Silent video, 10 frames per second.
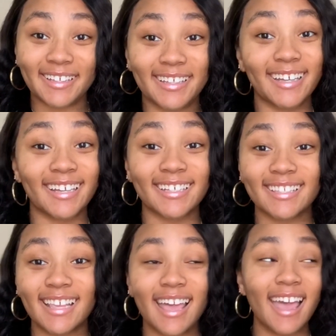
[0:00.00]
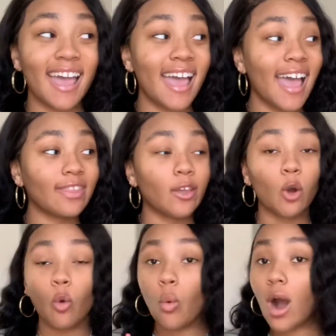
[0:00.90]
Because the
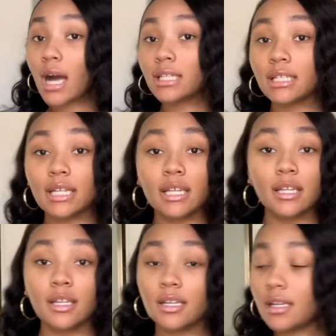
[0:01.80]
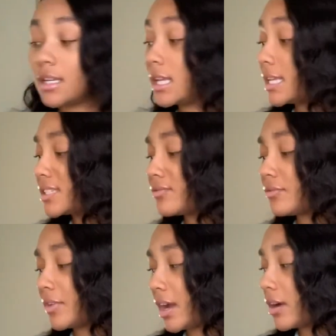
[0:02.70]
quality is
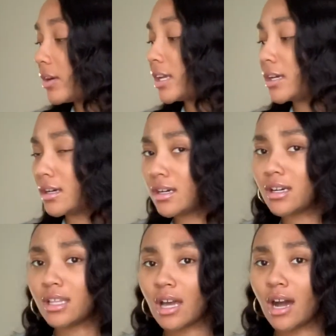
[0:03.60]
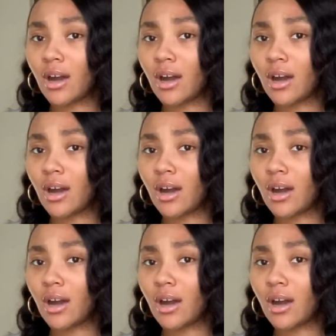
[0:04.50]
very good, y'all.